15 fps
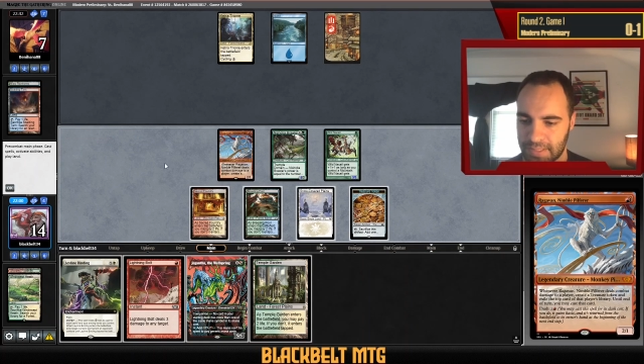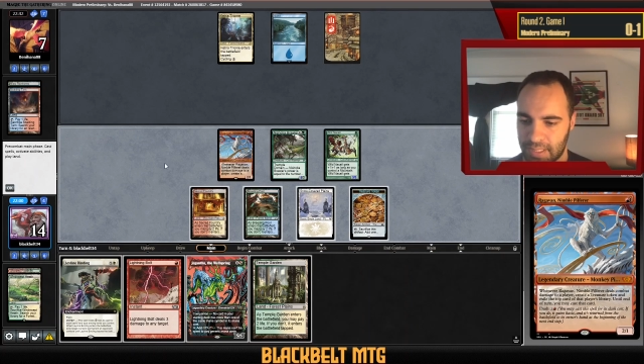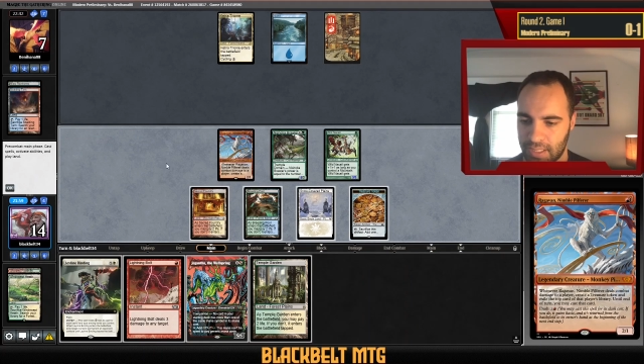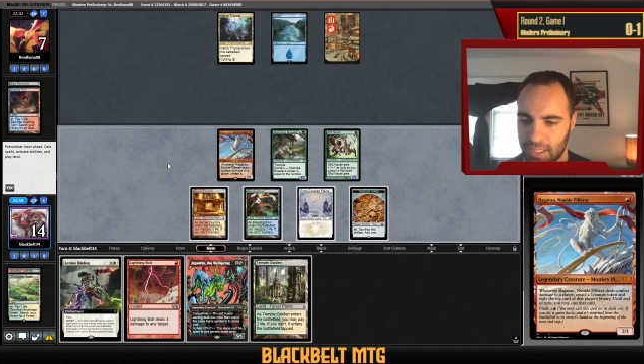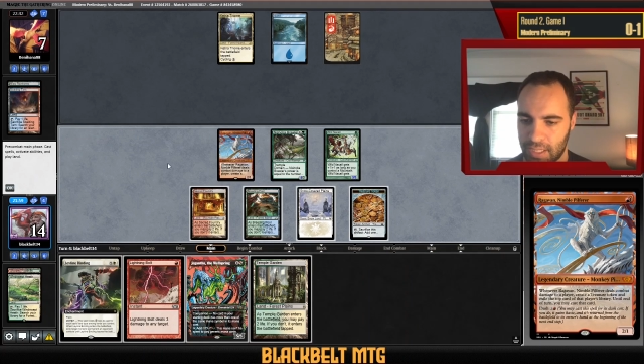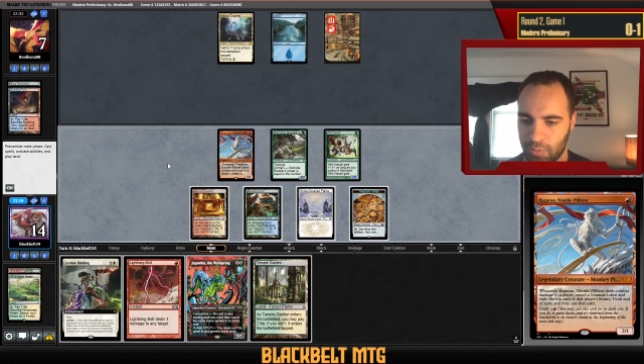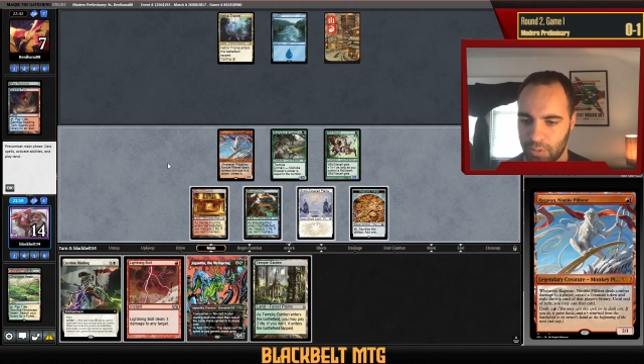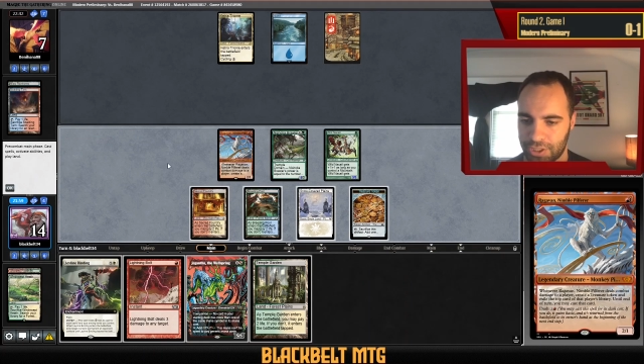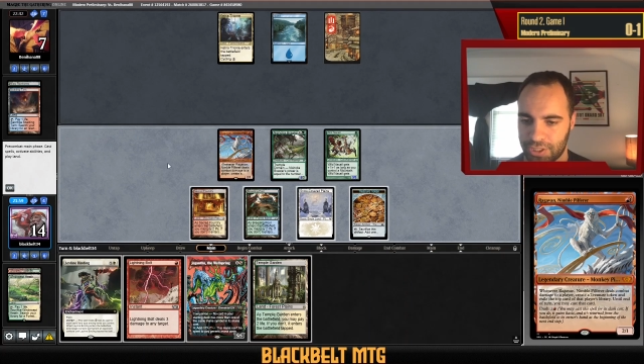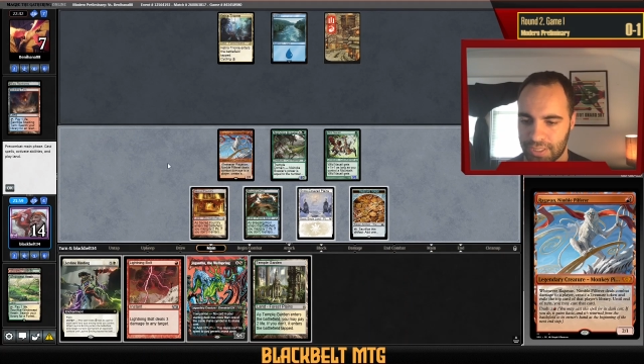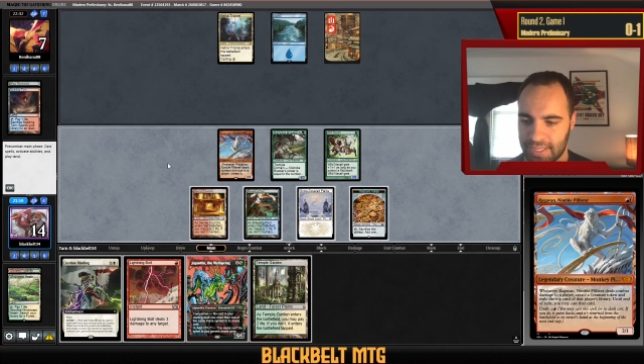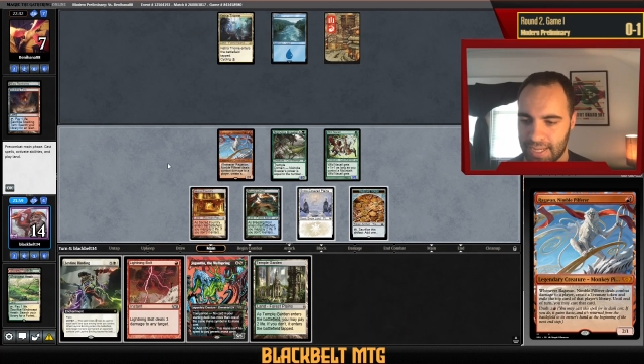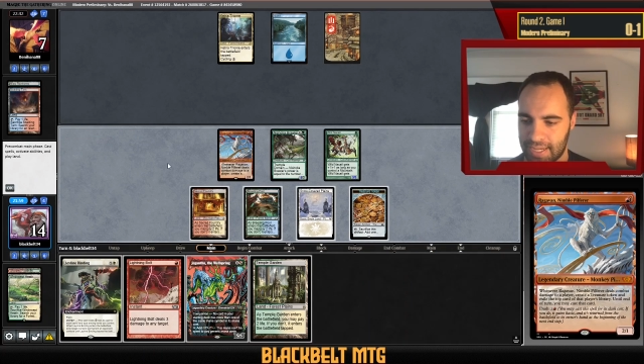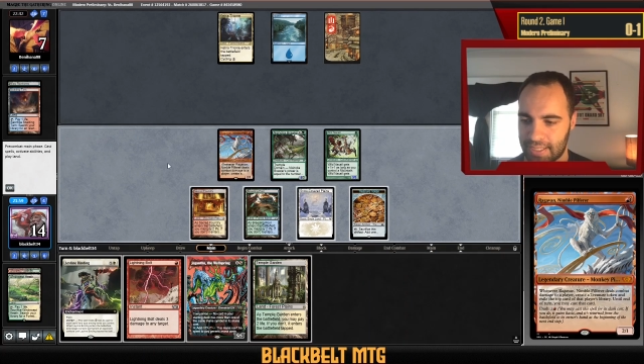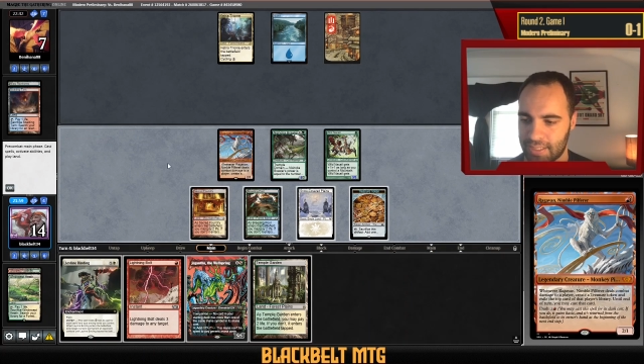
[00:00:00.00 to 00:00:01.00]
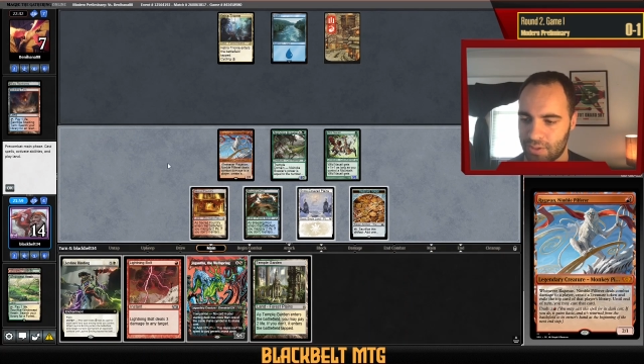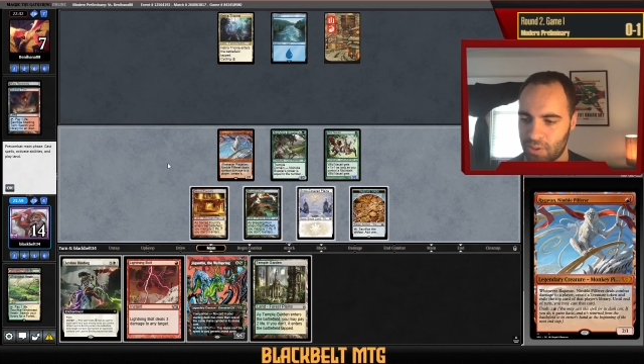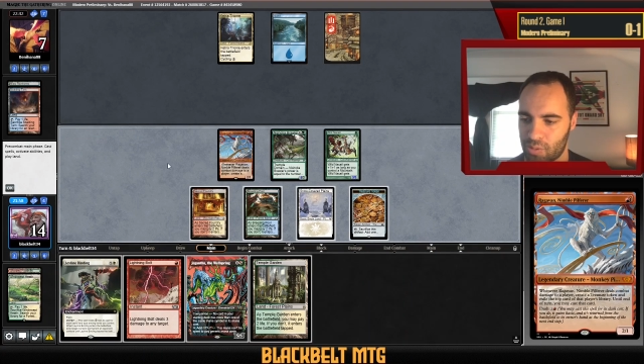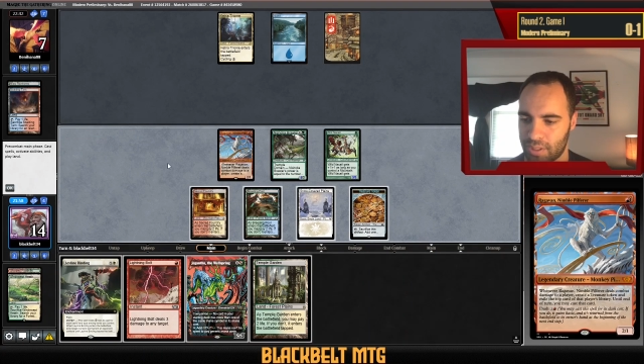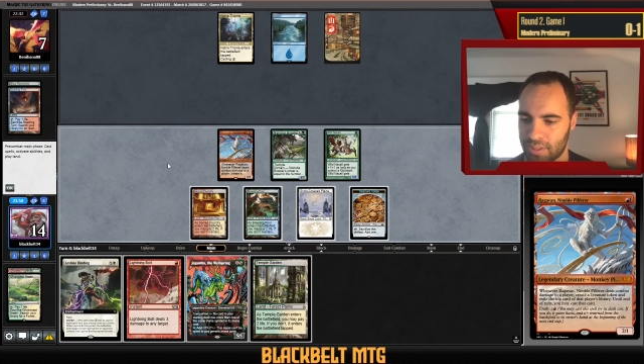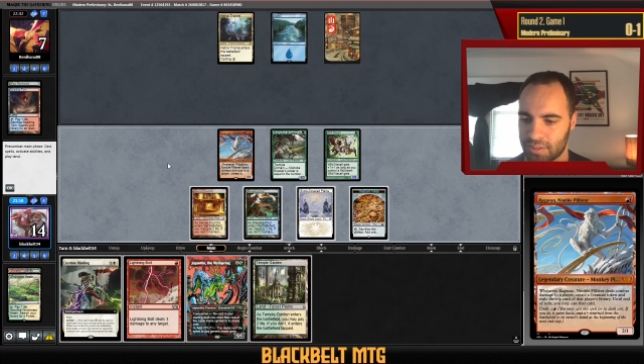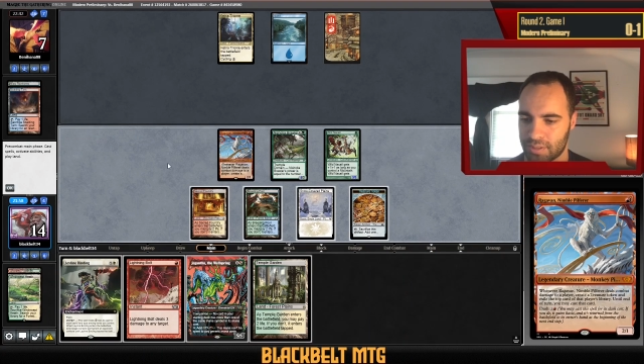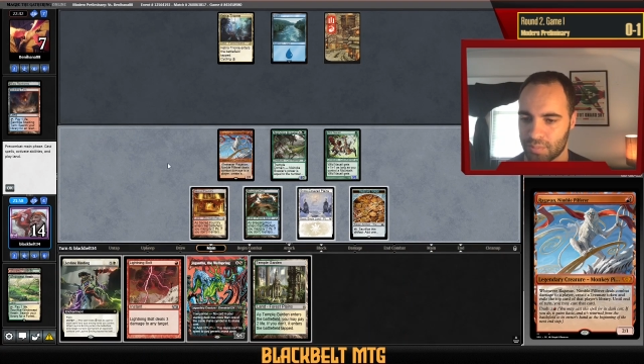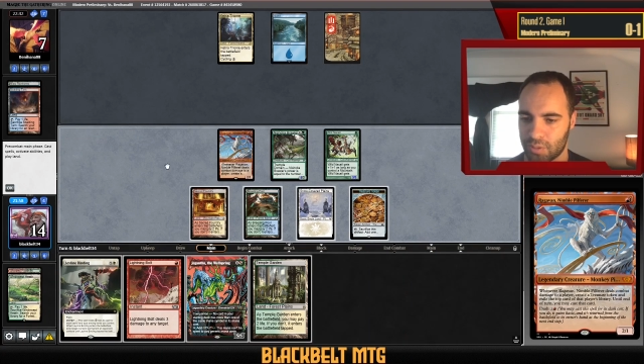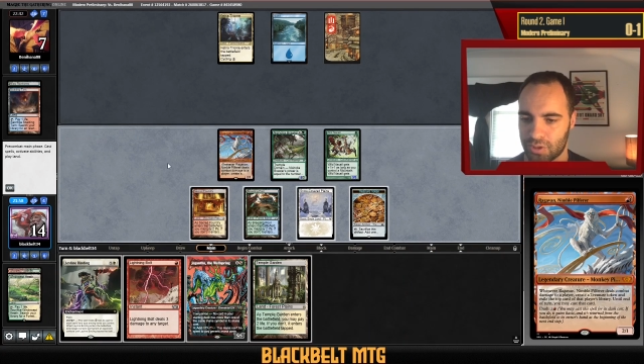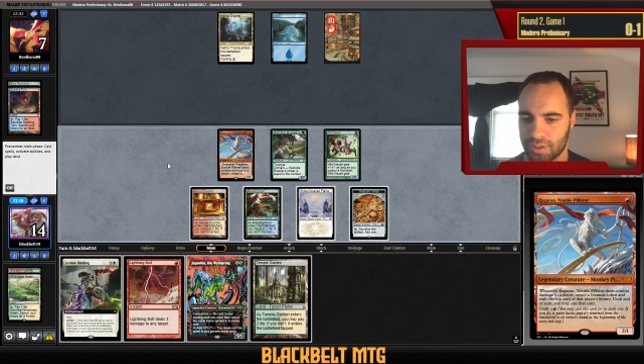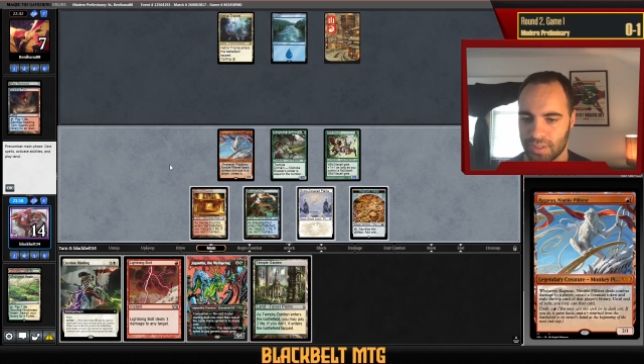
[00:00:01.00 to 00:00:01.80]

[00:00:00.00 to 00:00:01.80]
All right, we just attack into what is most